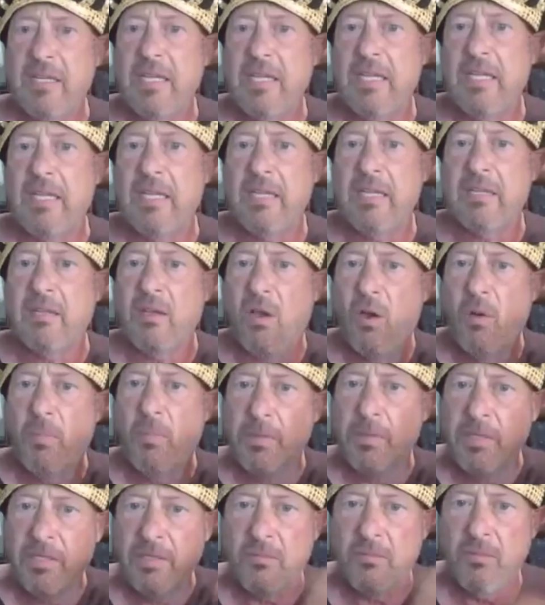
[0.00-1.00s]
he
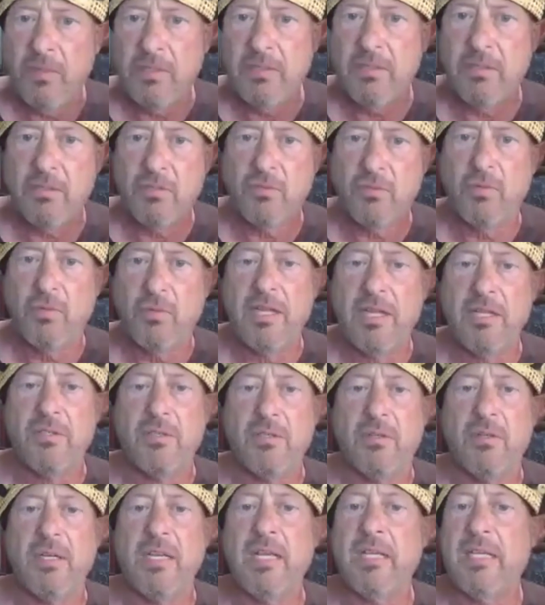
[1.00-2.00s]
opened it with his
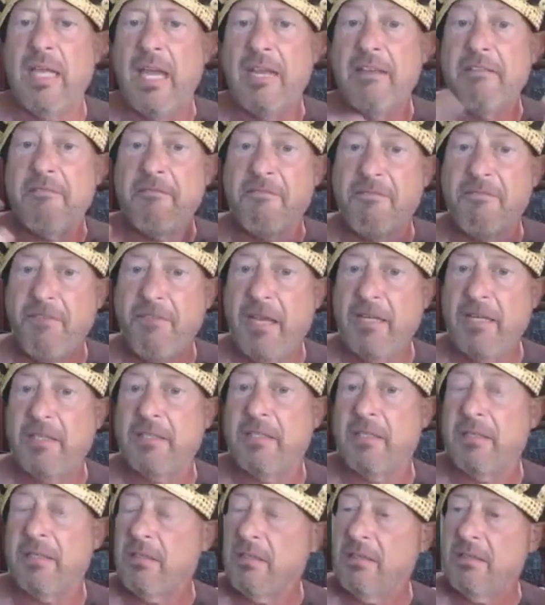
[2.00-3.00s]
razor. It got
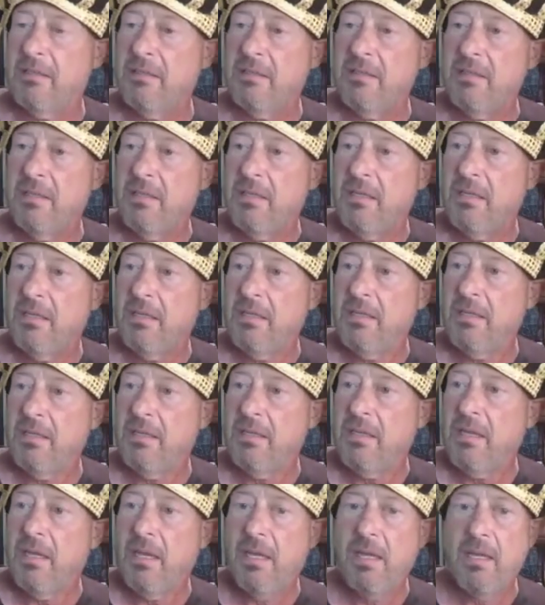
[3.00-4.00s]
infected
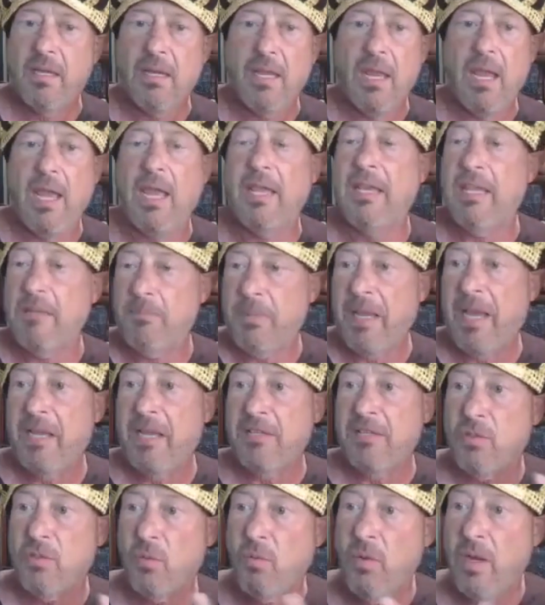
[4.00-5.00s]
and he
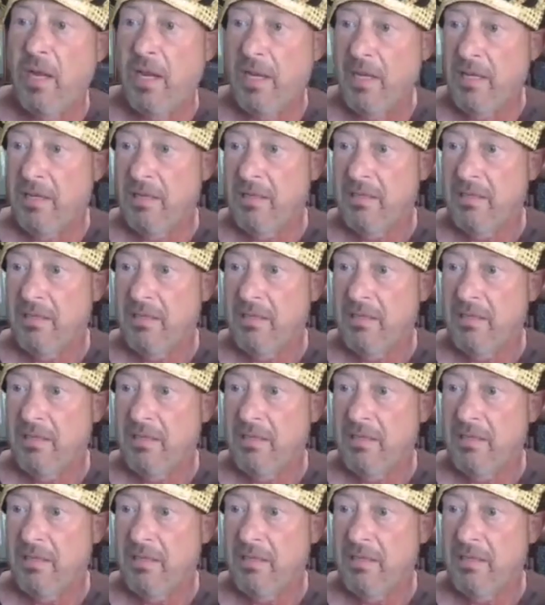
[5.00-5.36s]
passed away.